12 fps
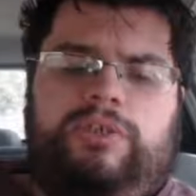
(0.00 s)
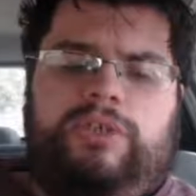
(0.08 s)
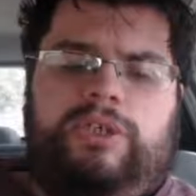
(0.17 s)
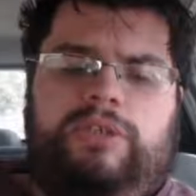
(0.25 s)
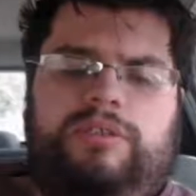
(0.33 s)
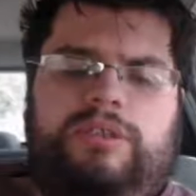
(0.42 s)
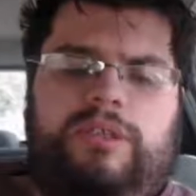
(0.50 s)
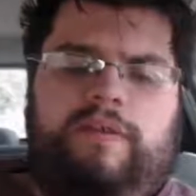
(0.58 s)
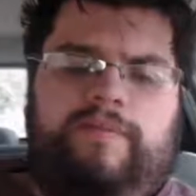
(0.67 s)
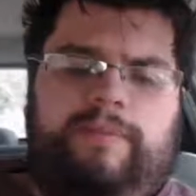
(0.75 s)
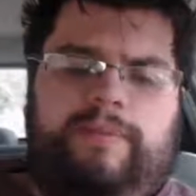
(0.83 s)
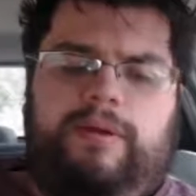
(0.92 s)
into the good
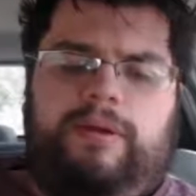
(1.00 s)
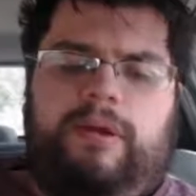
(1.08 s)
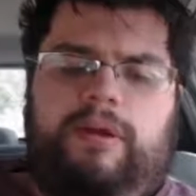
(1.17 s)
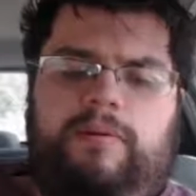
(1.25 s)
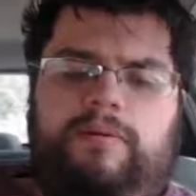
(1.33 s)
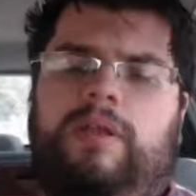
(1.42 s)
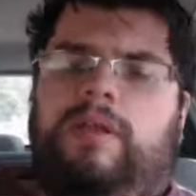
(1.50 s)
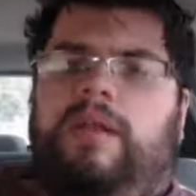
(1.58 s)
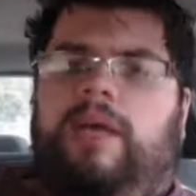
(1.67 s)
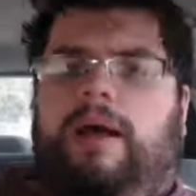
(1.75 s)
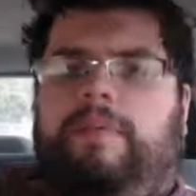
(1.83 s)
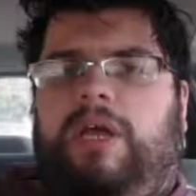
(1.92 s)
stuff, but I'm
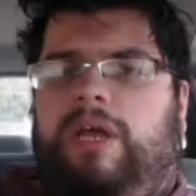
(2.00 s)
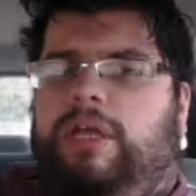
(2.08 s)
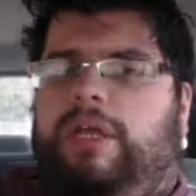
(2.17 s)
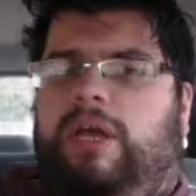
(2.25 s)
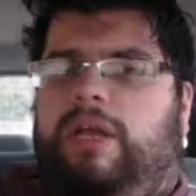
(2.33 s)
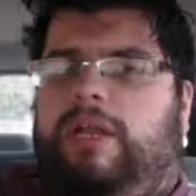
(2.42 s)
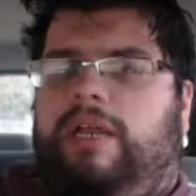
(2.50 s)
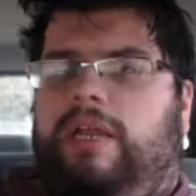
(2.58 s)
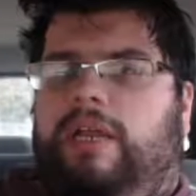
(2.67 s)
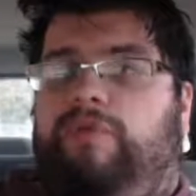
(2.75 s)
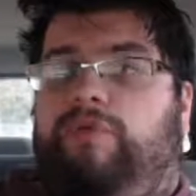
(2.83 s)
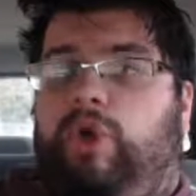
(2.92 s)
not going to cut
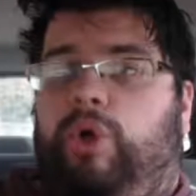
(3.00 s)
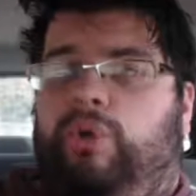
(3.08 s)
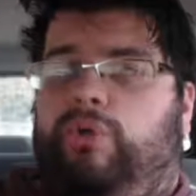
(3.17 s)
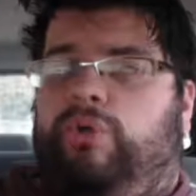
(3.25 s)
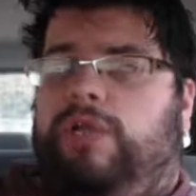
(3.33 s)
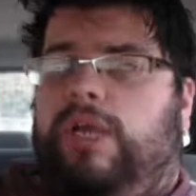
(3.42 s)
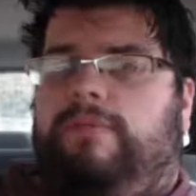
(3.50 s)
any of those.